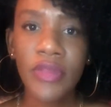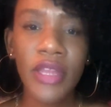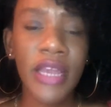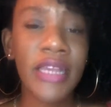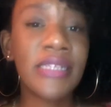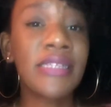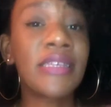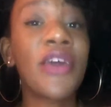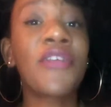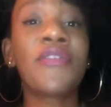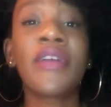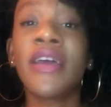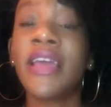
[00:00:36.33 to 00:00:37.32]

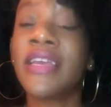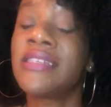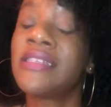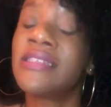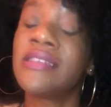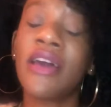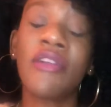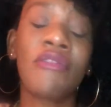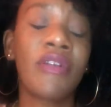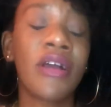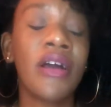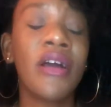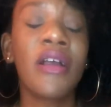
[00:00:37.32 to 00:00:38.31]
etc.,
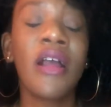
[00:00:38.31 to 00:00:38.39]
etc.